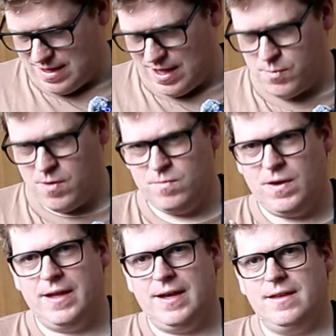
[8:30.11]
our
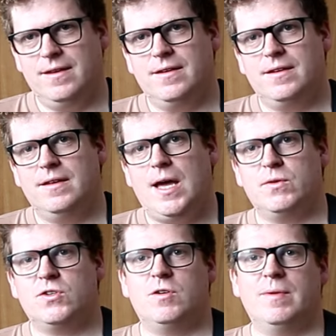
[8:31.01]
right hand, our
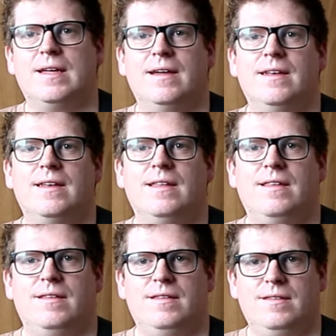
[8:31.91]
strumming hand,
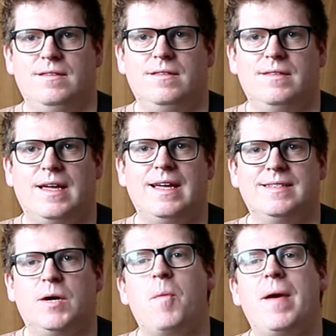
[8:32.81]
that is
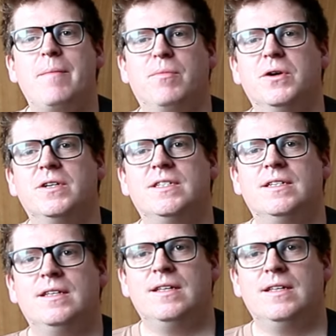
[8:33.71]
our paintbrush.